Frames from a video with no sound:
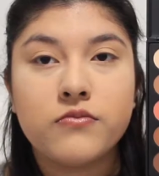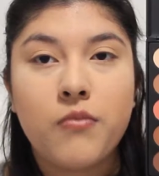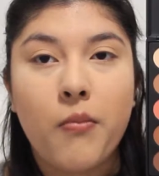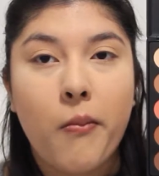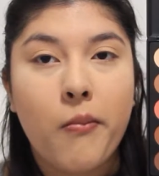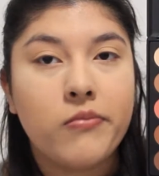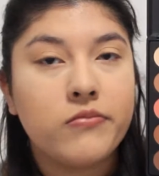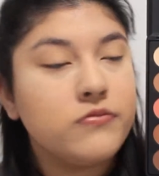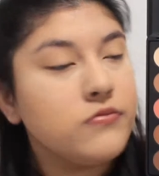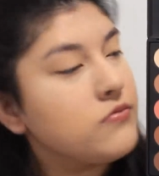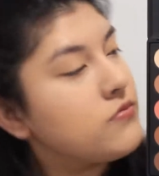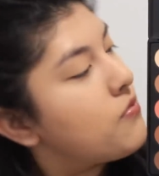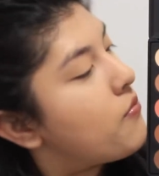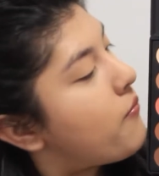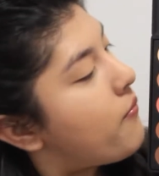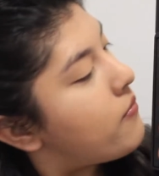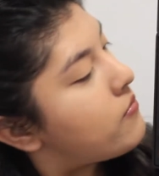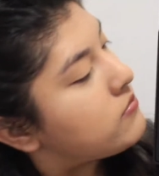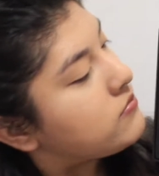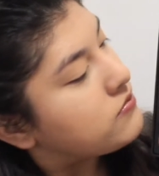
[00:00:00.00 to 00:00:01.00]
Now I'm going to
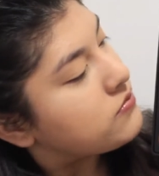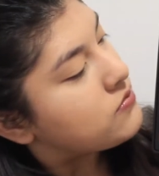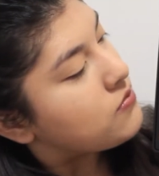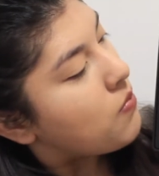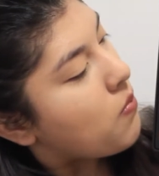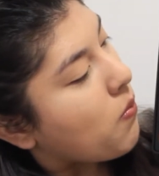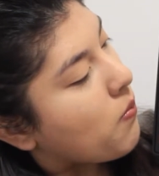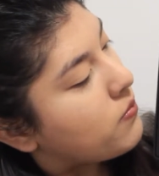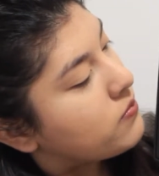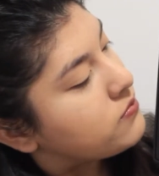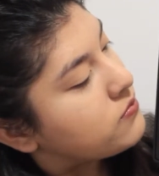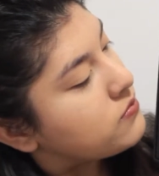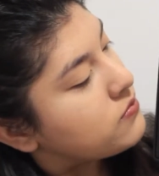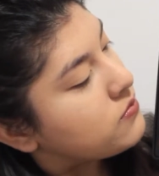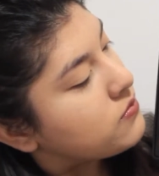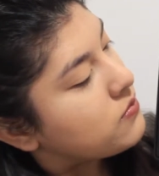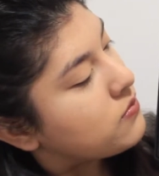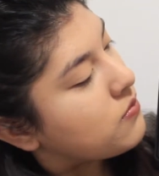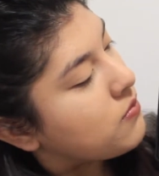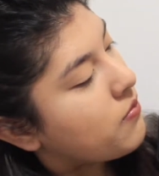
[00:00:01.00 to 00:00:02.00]
go in with this orange
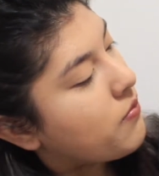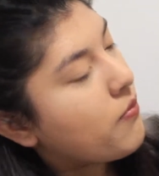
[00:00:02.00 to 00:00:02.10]
shade